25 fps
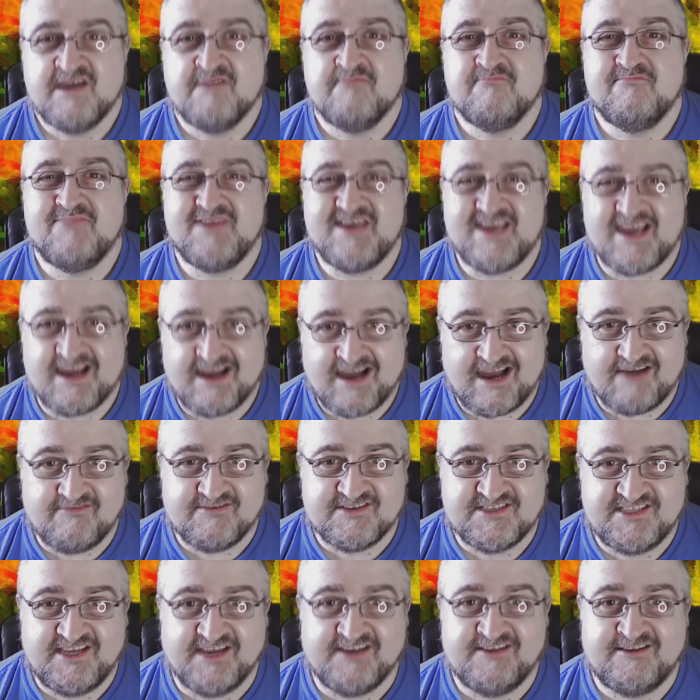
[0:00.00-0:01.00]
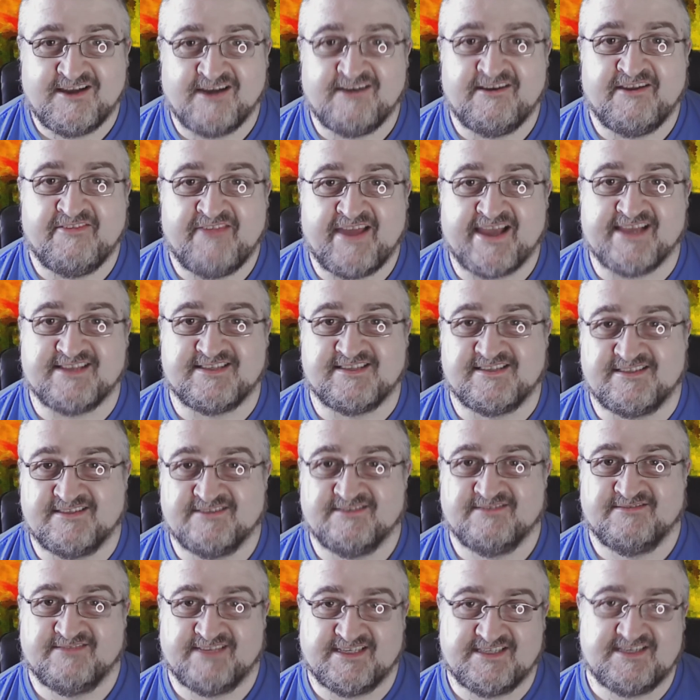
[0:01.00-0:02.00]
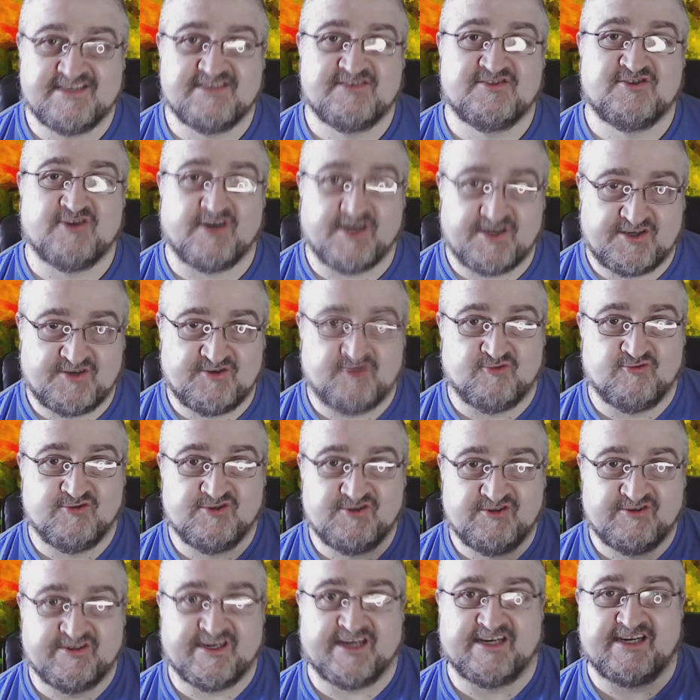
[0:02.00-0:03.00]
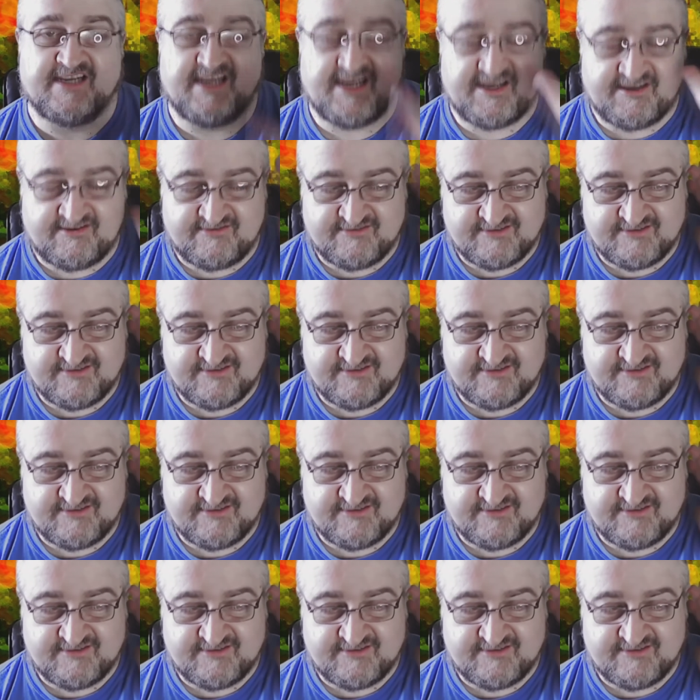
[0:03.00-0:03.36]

but you haven't seen it done like this. This is Johnnie To doing it. And he